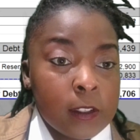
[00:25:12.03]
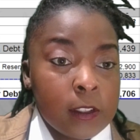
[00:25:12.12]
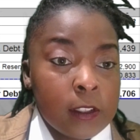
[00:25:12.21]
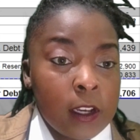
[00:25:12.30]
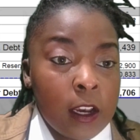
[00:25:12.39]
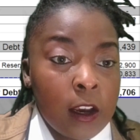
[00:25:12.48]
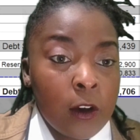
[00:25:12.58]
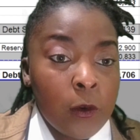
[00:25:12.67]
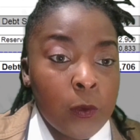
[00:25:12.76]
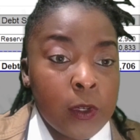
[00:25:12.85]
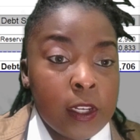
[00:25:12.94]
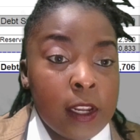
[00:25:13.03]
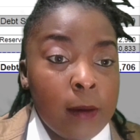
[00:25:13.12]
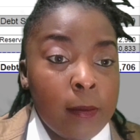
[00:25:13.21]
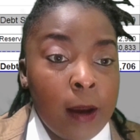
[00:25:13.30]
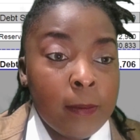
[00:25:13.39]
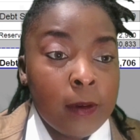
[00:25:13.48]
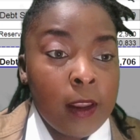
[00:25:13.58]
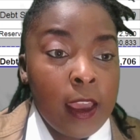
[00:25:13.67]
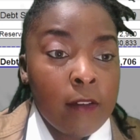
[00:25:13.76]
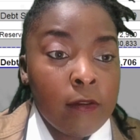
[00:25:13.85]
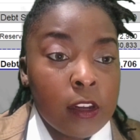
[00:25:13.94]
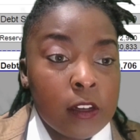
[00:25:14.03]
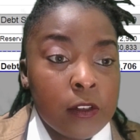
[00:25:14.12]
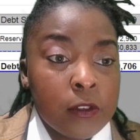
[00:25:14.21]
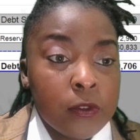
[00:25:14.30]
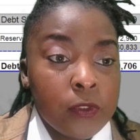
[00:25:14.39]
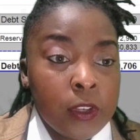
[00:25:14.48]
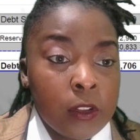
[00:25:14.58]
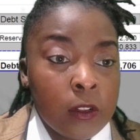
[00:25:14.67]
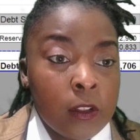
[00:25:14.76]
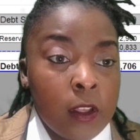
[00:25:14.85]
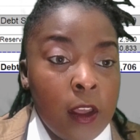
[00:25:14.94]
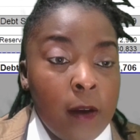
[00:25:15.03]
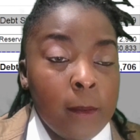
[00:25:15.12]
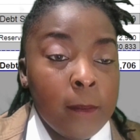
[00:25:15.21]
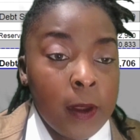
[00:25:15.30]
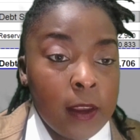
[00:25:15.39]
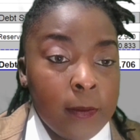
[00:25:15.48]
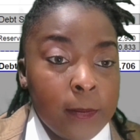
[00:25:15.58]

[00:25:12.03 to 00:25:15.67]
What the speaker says: Now, we did not populate every single field, but